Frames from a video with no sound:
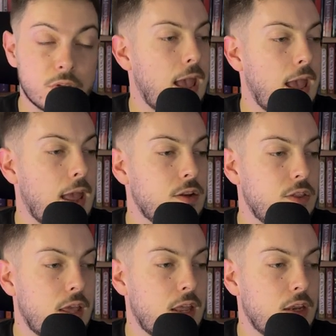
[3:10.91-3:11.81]
And
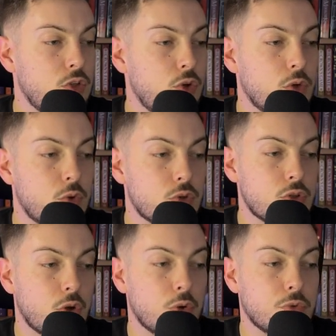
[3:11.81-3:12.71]
then you can
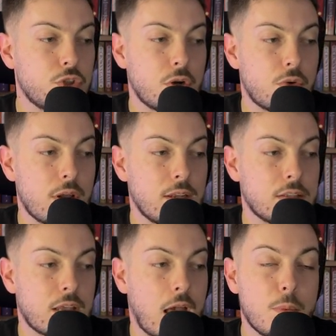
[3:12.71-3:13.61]
also generate
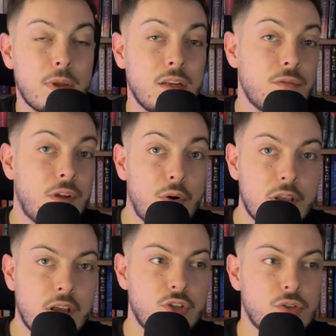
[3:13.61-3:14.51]
how many
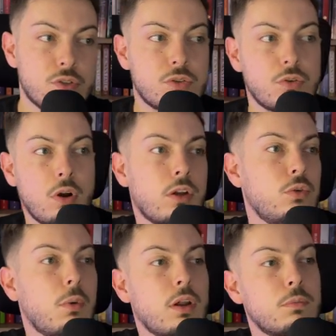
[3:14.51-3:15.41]
variations. So, right, you
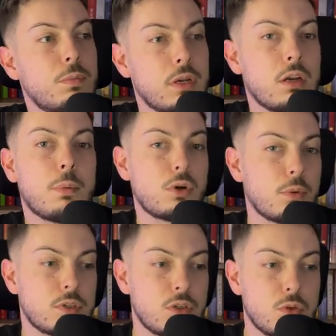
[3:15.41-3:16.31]
might put in a
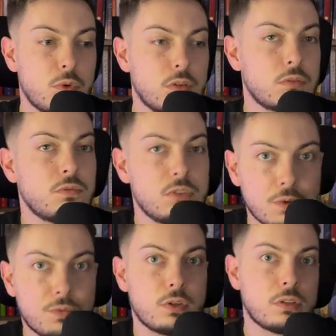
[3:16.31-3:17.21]
prompt and you want
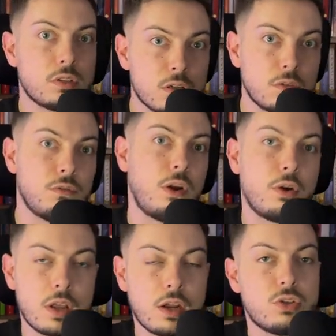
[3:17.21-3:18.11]
different
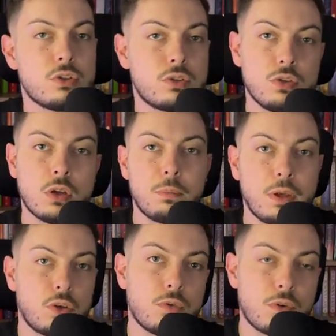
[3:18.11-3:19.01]
variations. So you can
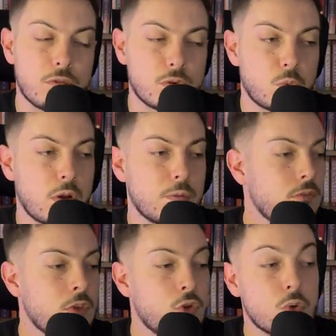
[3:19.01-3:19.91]
pick your favorite one.
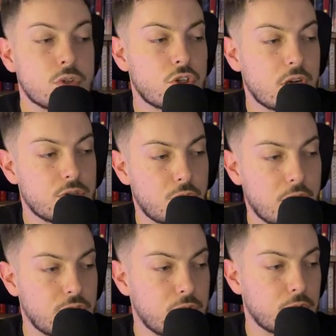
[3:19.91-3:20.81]
You can also change the
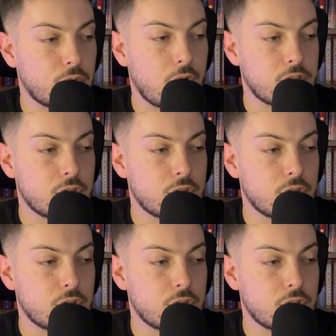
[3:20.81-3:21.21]
ratio, right?